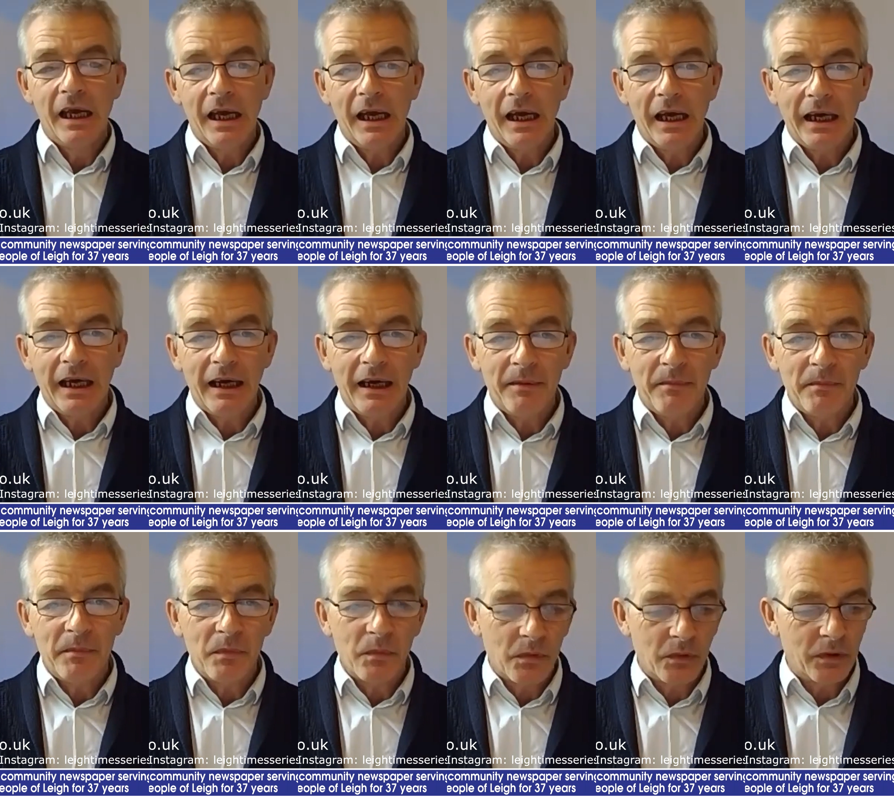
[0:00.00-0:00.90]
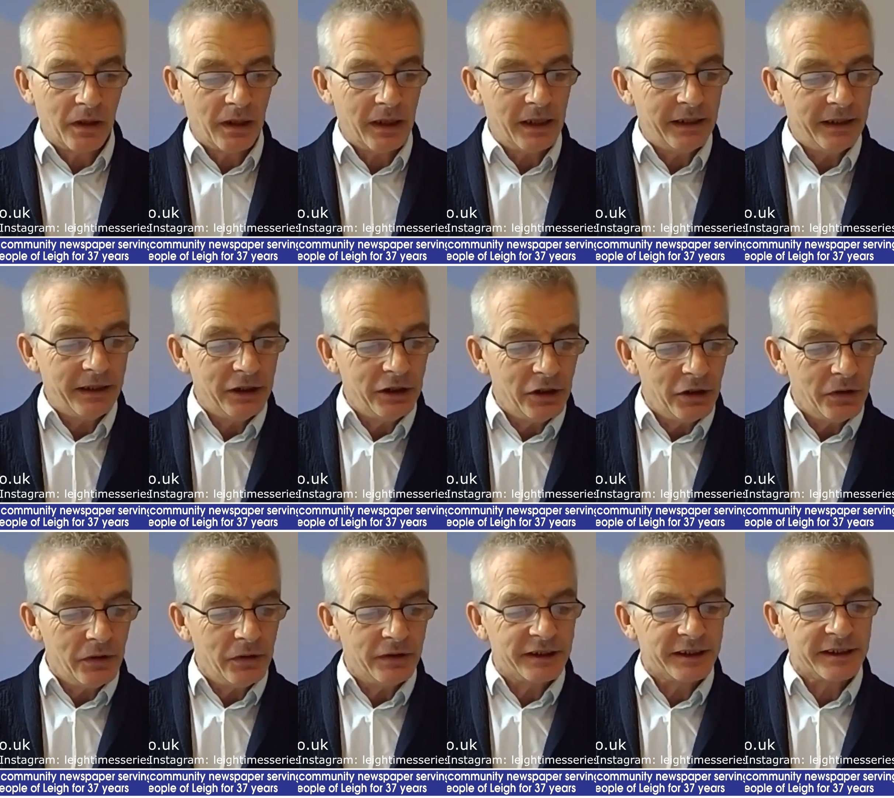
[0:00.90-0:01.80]
Um,
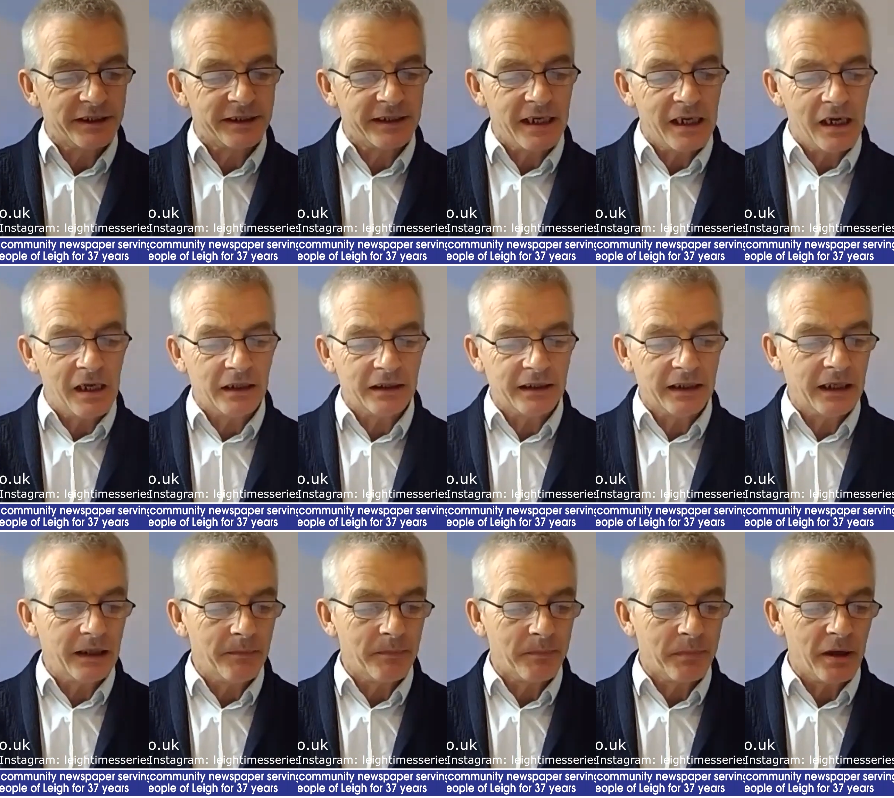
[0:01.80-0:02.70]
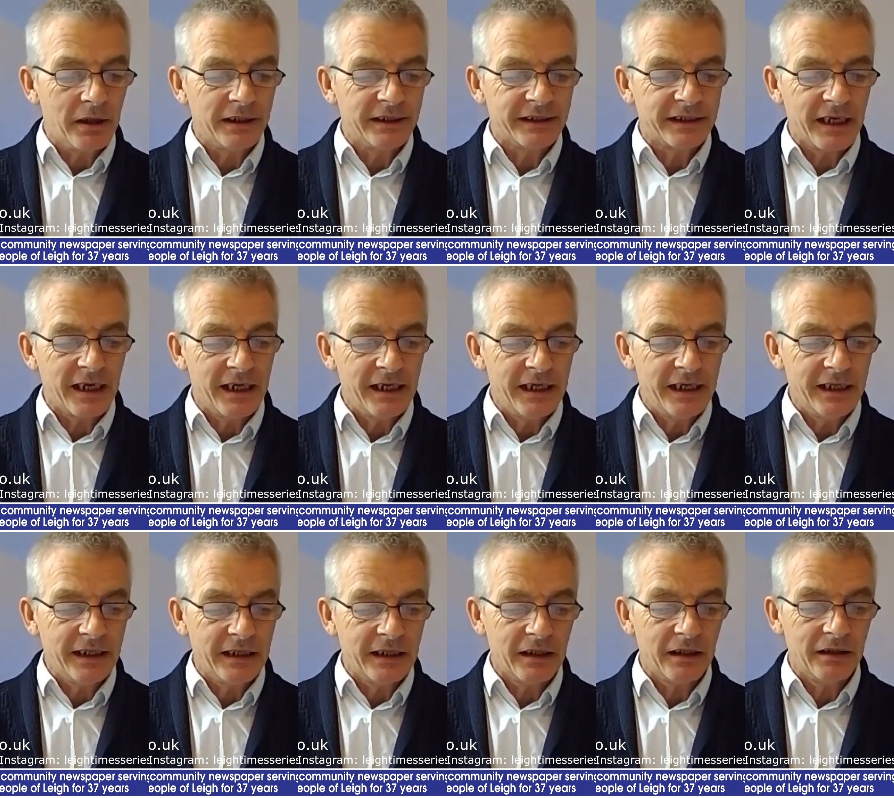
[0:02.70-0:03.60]
you start by
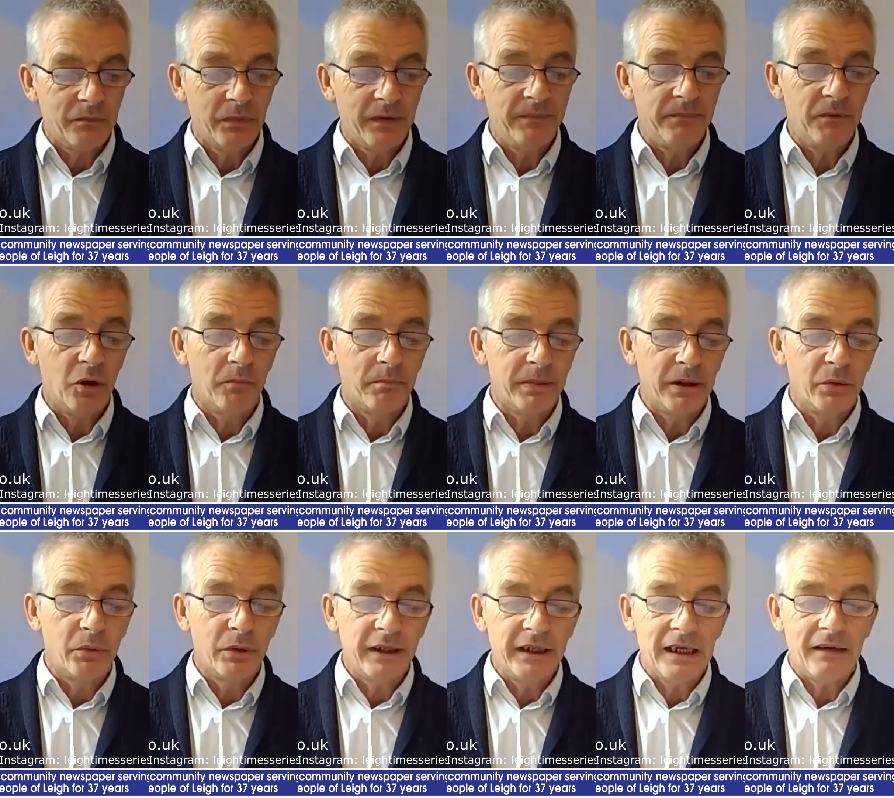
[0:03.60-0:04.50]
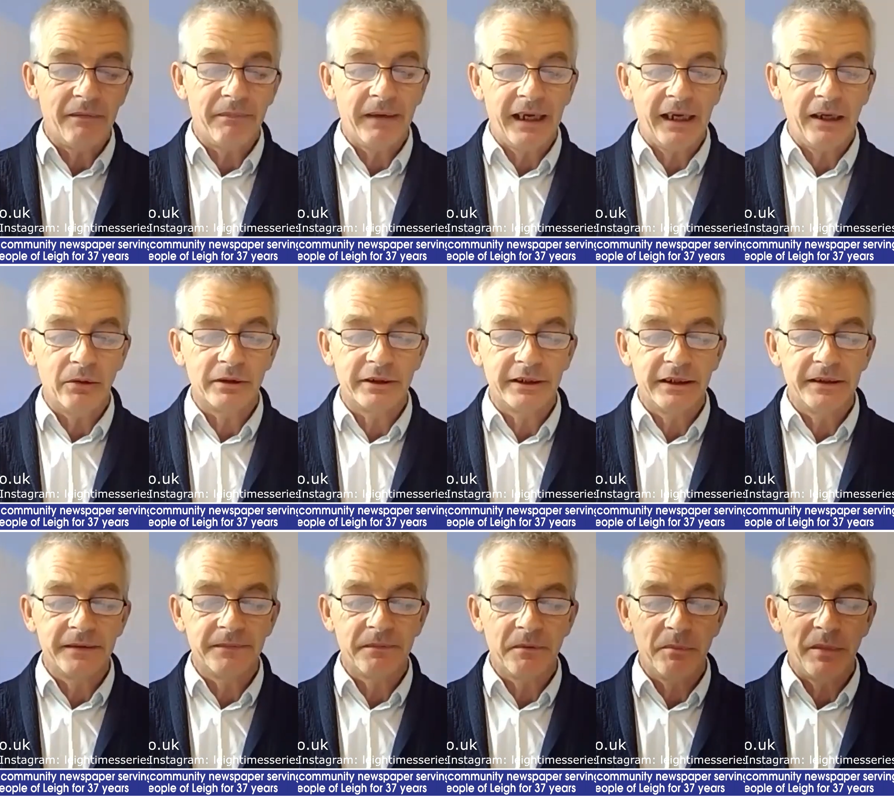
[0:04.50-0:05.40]
saying that we've not built enough
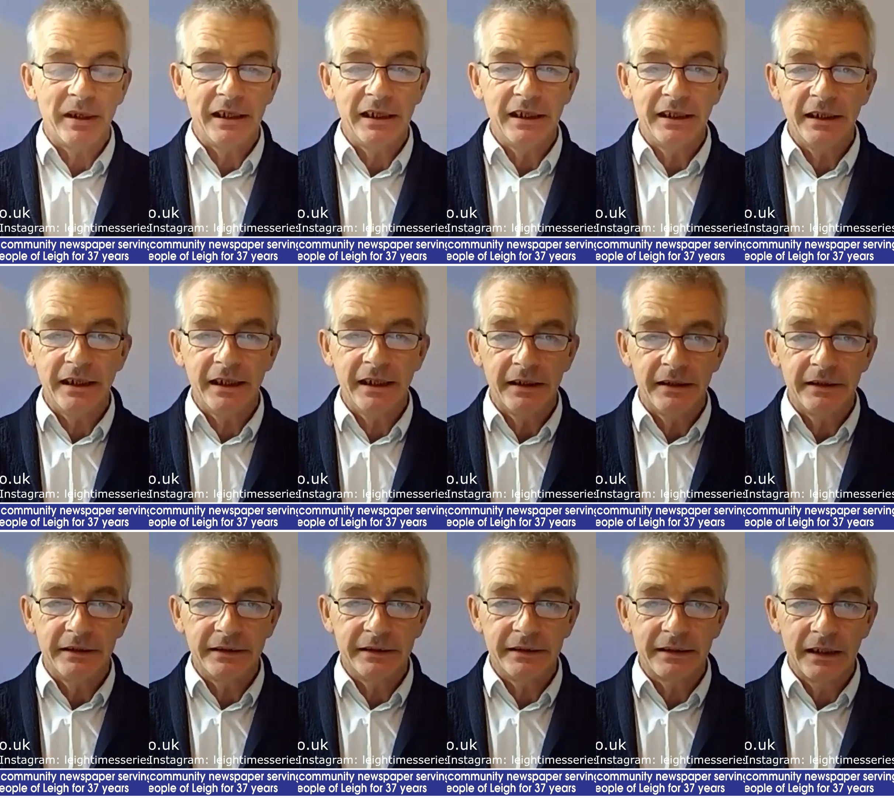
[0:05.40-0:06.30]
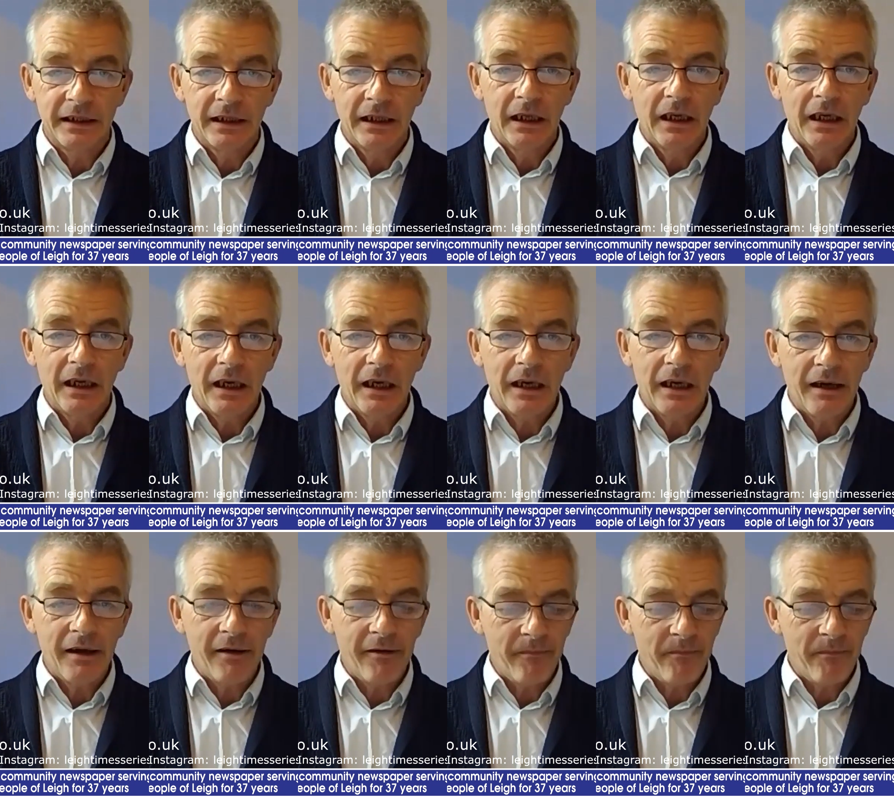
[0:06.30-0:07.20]
houses for many years,
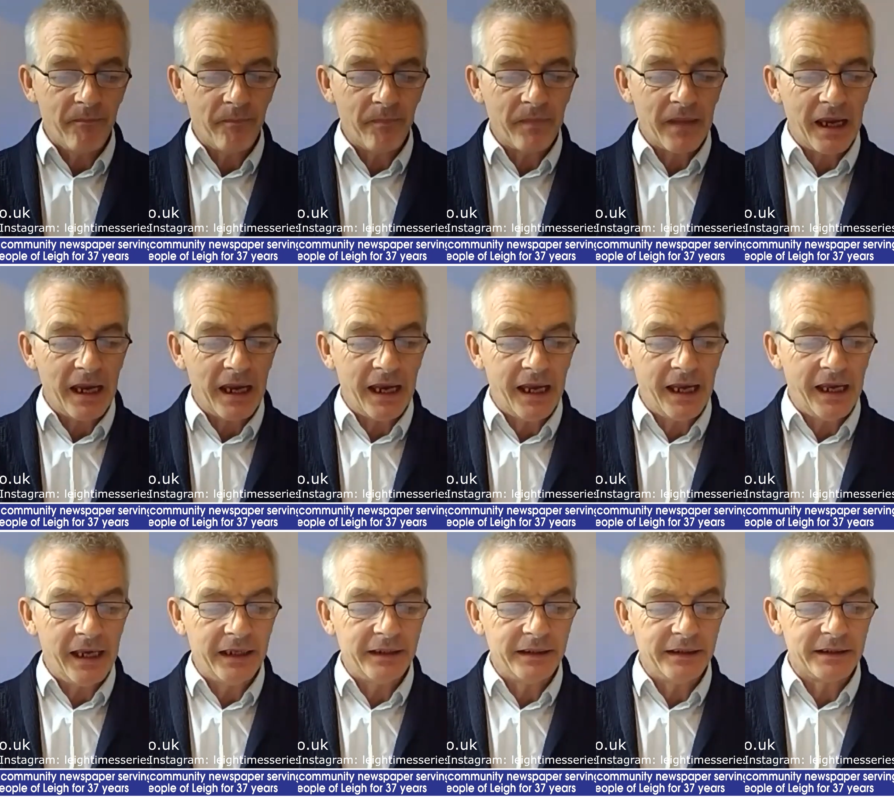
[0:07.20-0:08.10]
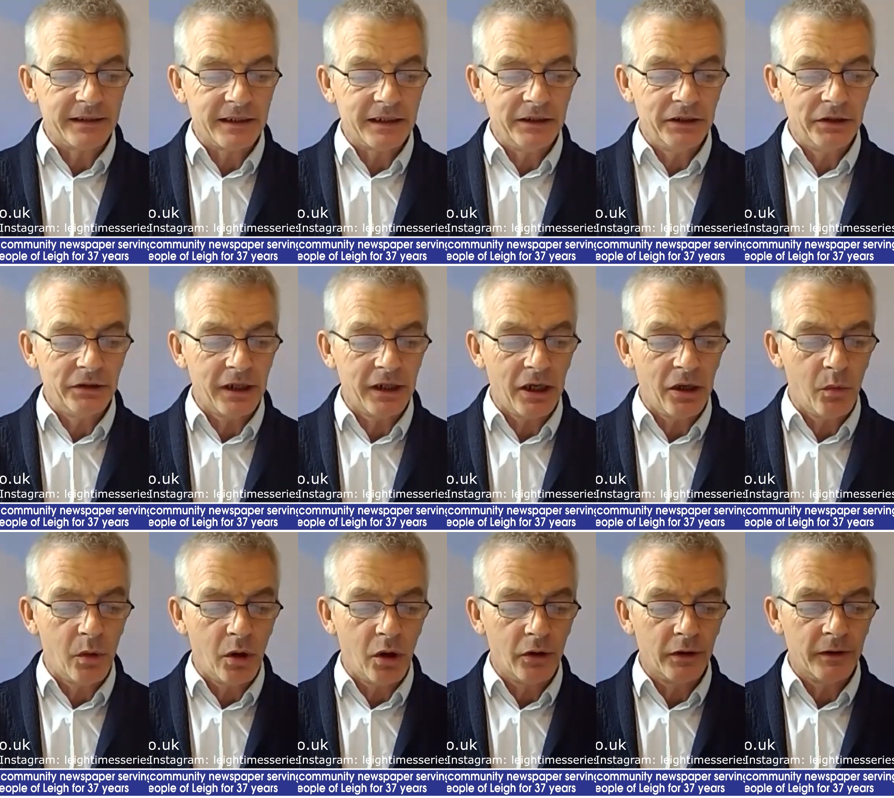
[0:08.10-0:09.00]
and you
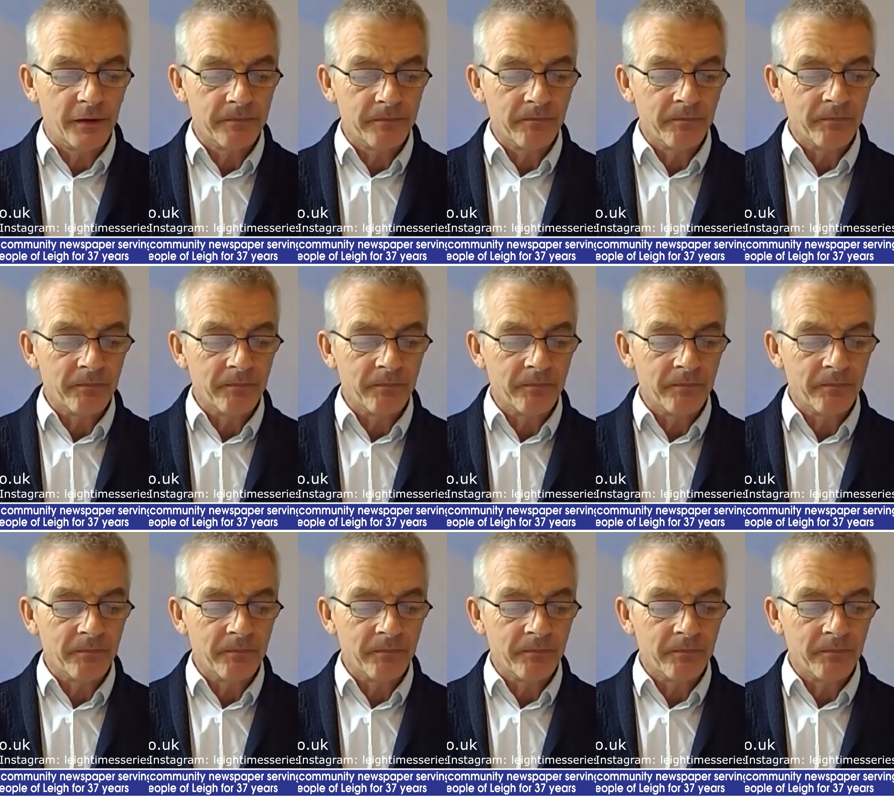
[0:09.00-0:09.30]
go on